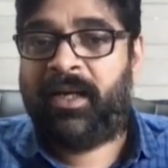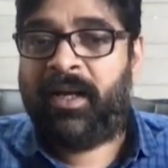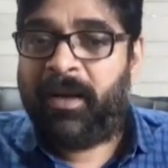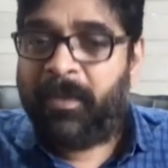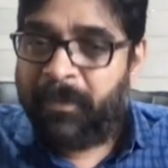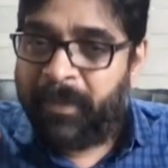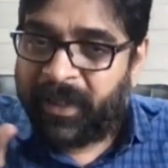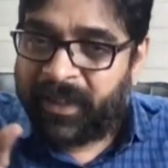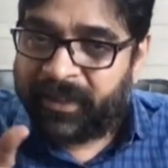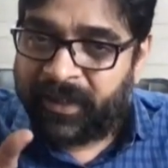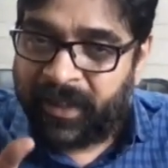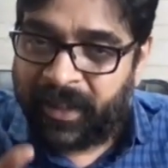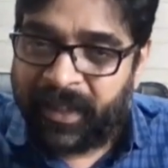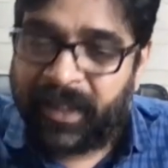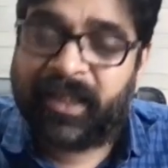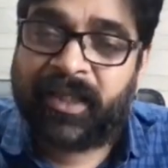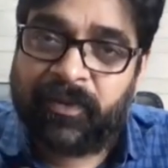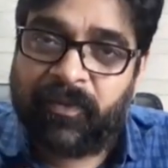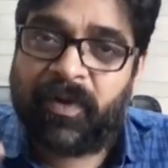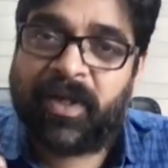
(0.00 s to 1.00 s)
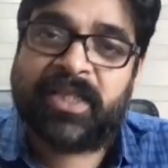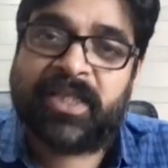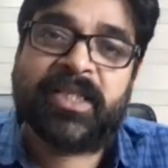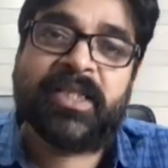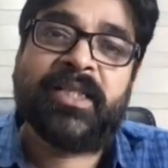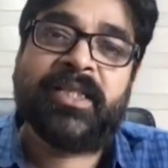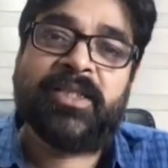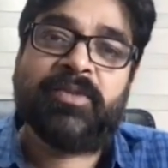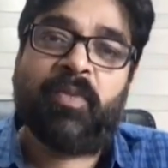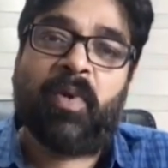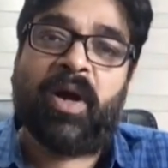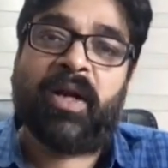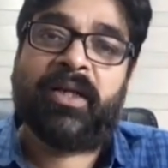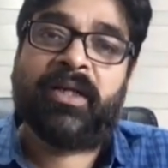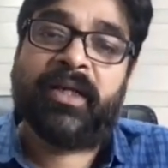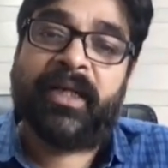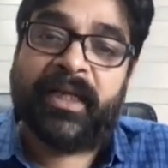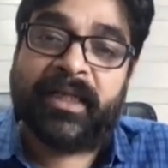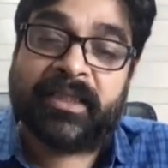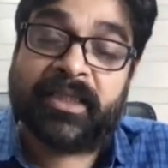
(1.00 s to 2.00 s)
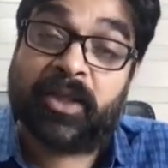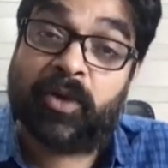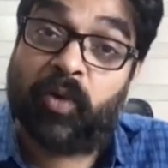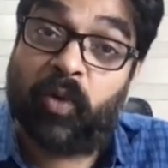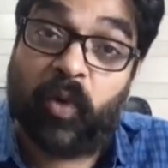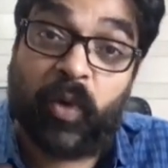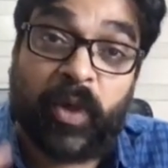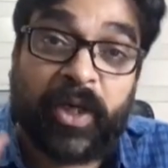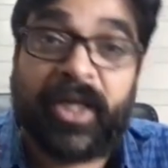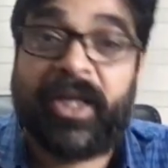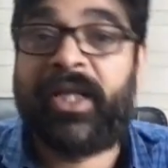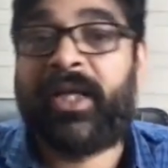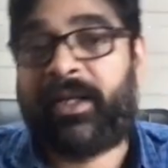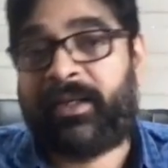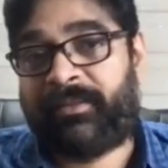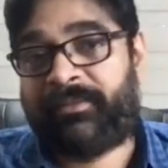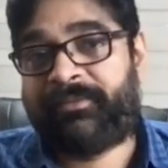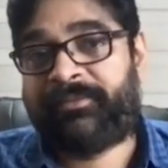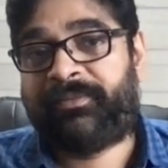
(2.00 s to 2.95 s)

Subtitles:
But correct version is what? It's a collinear.